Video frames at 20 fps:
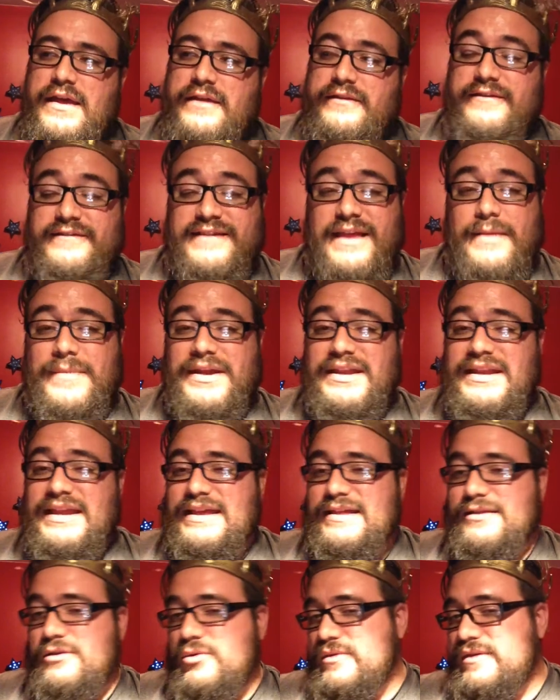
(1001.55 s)
Does that mean
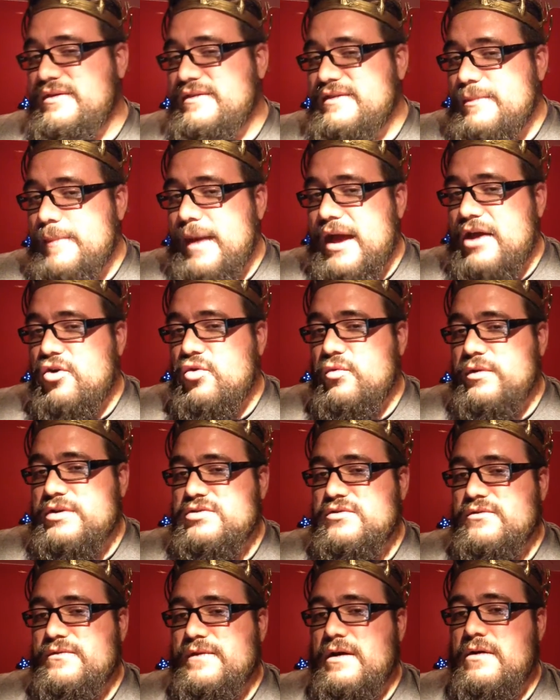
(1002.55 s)
he loses the Battle of
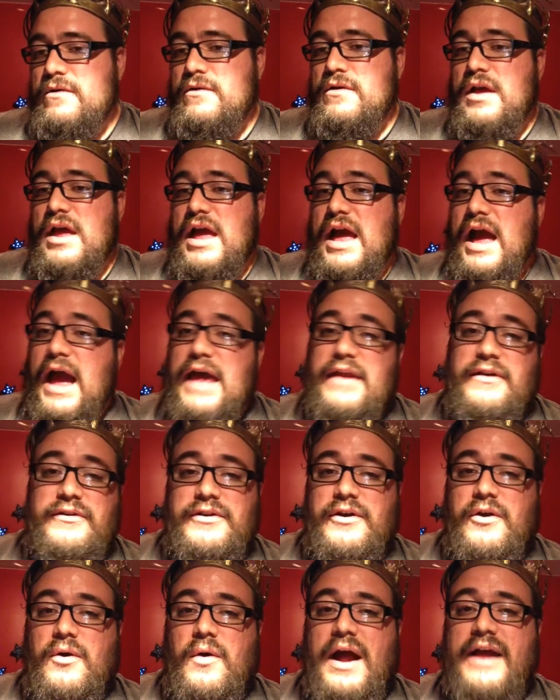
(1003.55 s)
Winterfell? I don't
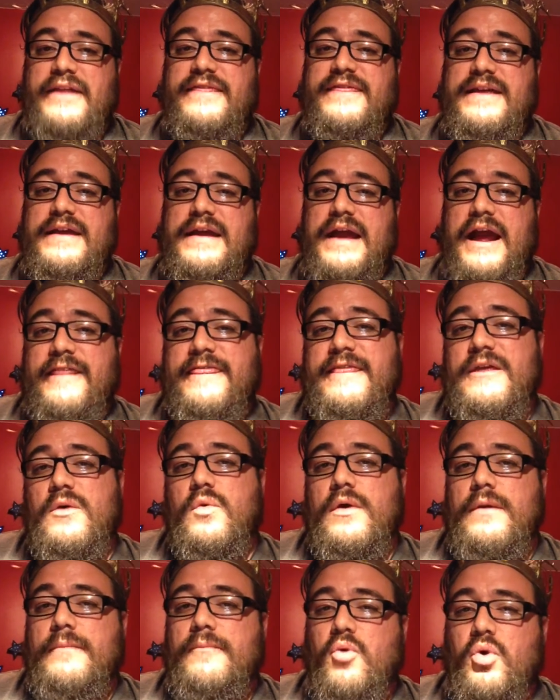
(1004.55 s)
know. I think
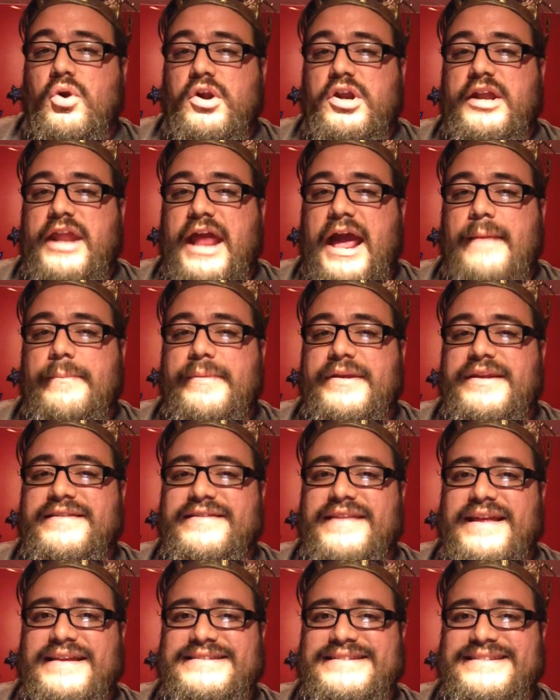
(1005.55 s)
what more could happen
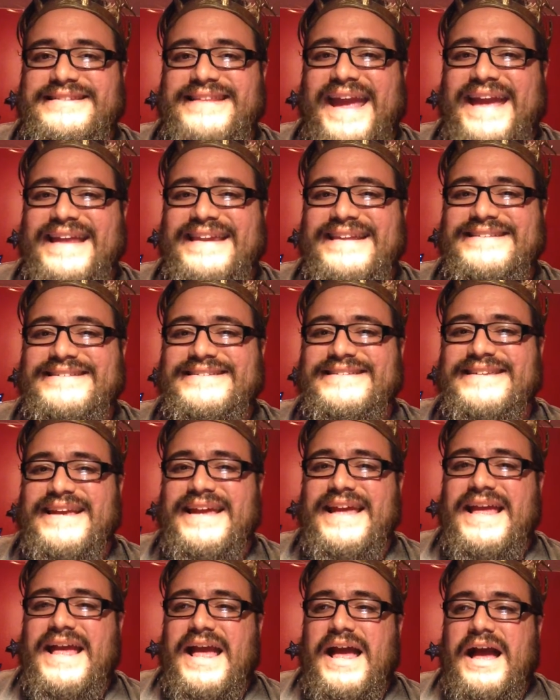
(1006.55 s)
is that Stannis
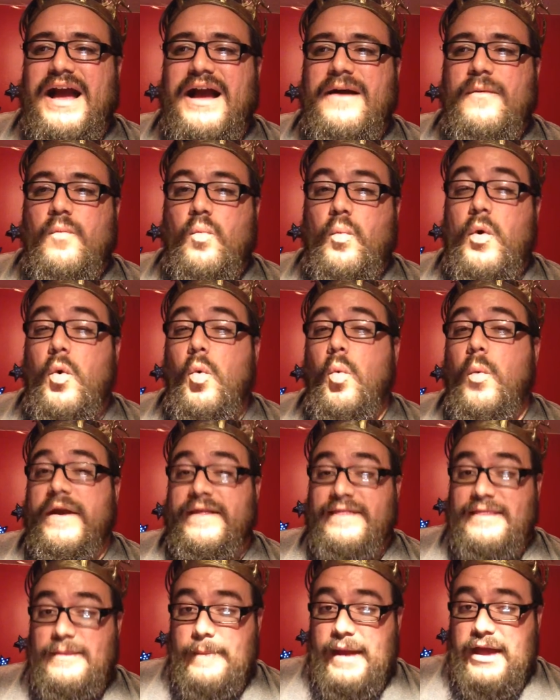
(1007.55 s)
will
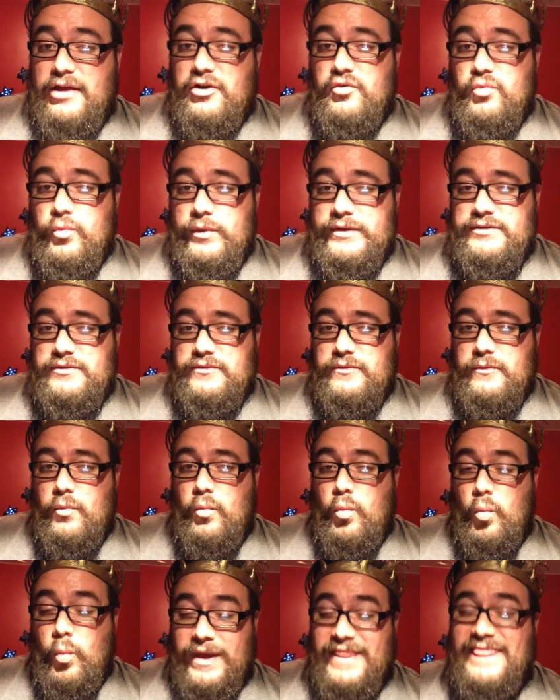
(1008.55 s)
win the Battle
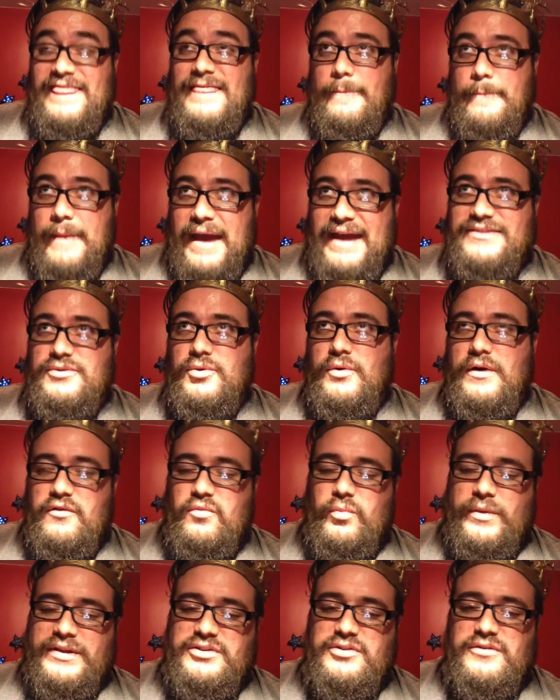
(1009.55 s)

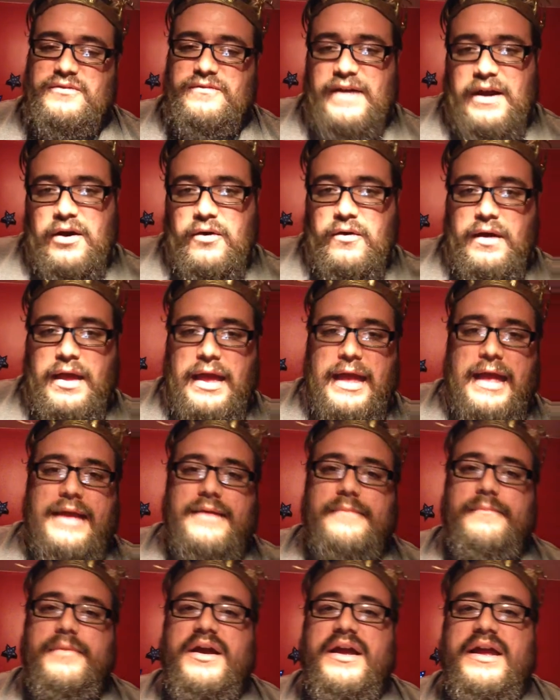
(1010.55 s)
of Winterfell.
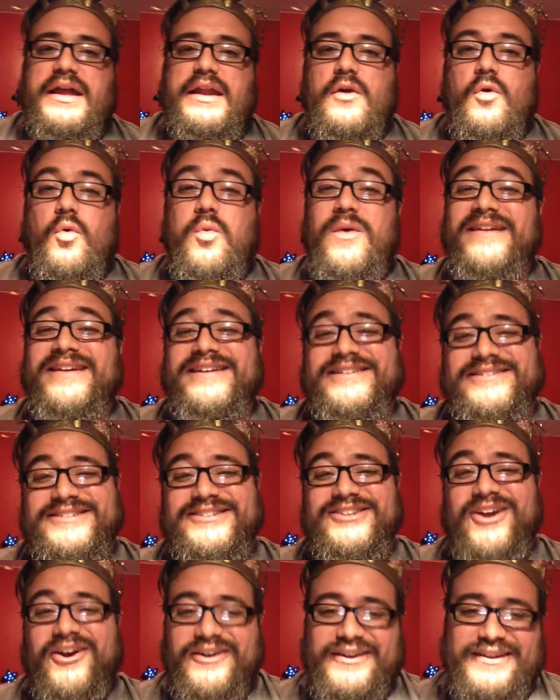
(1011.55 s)
But when a
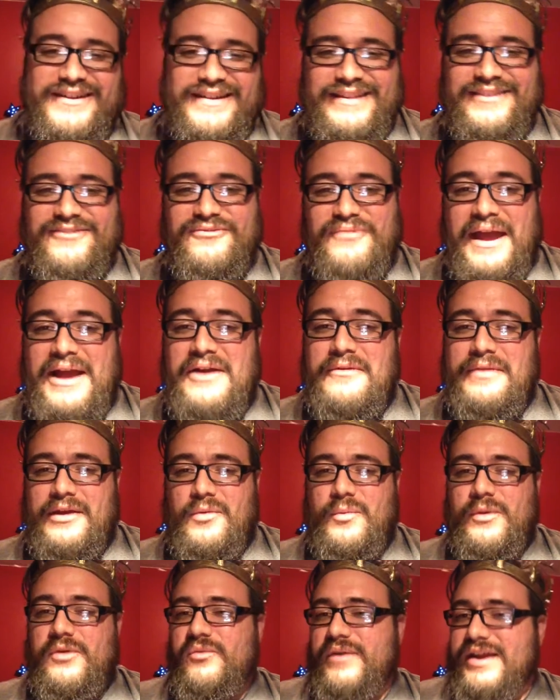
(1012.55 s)
Stark is found,
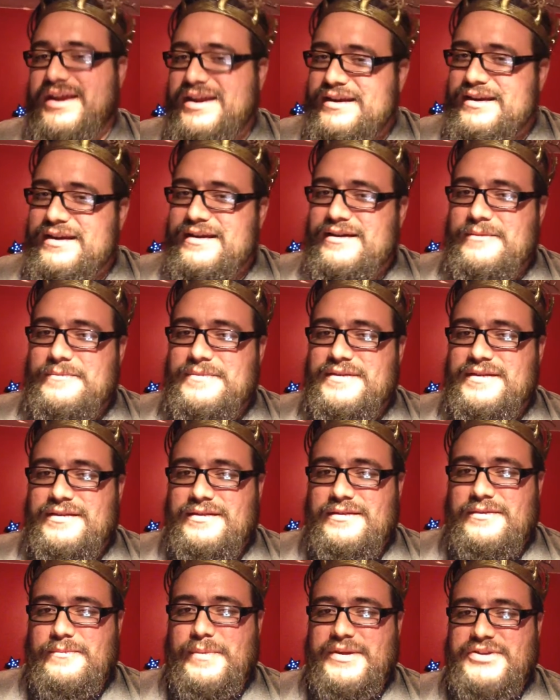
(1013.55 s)
like when Rickon comes in
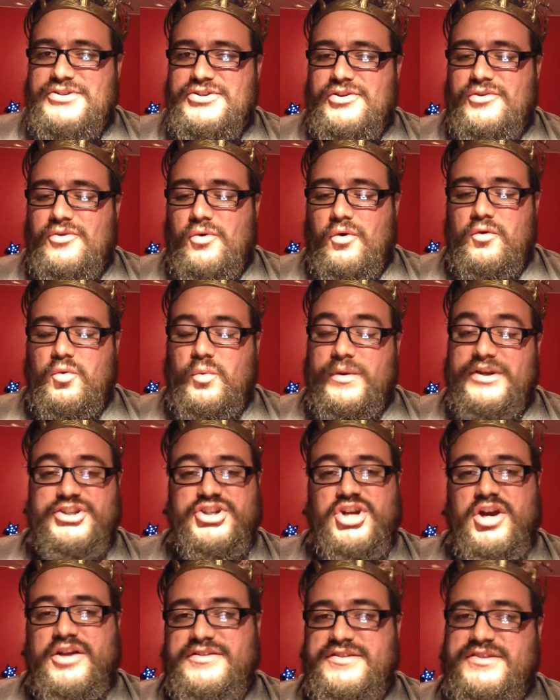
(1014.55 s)
the picture, or when
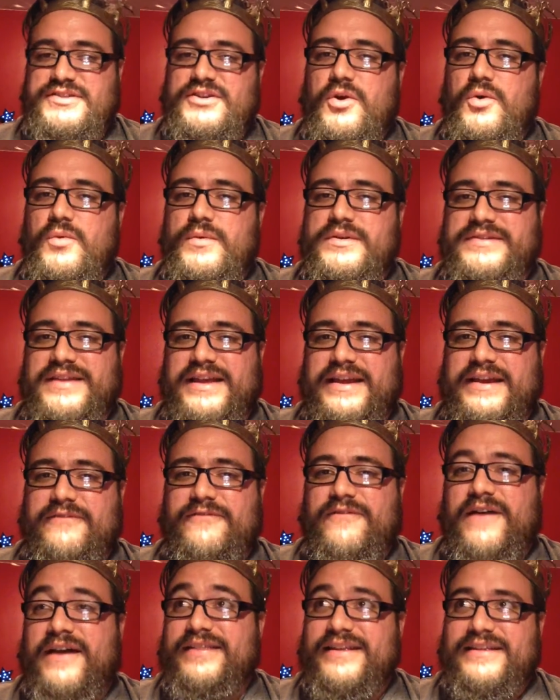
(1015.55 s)
Jon Snow is like
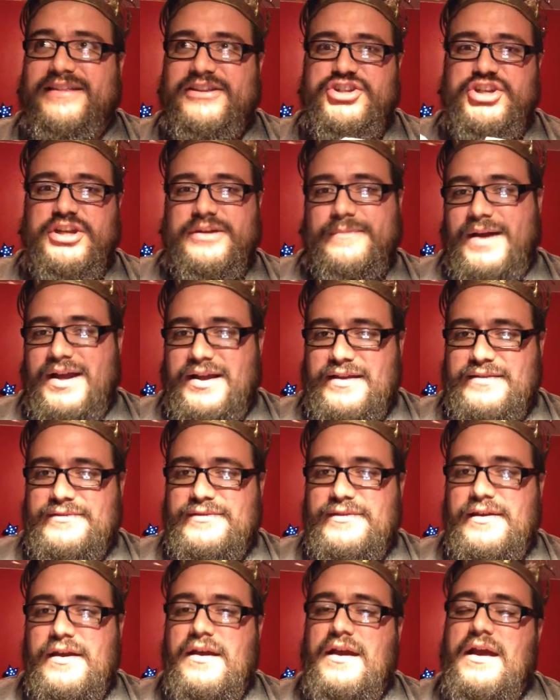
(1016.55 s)
finally
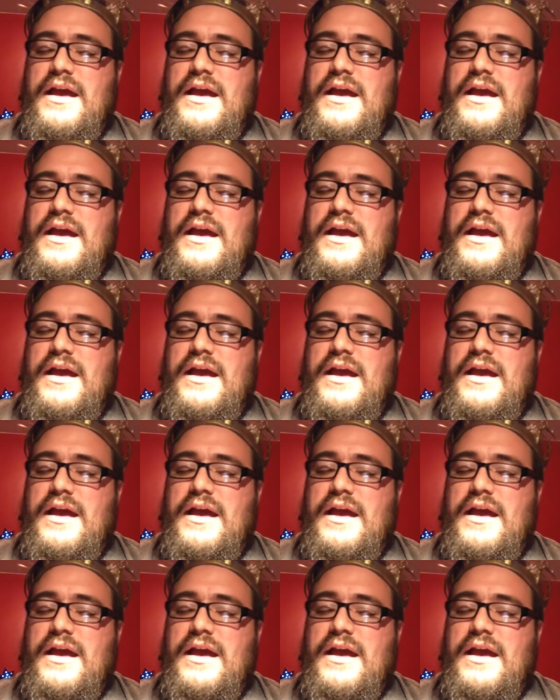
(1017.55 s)
legitimized,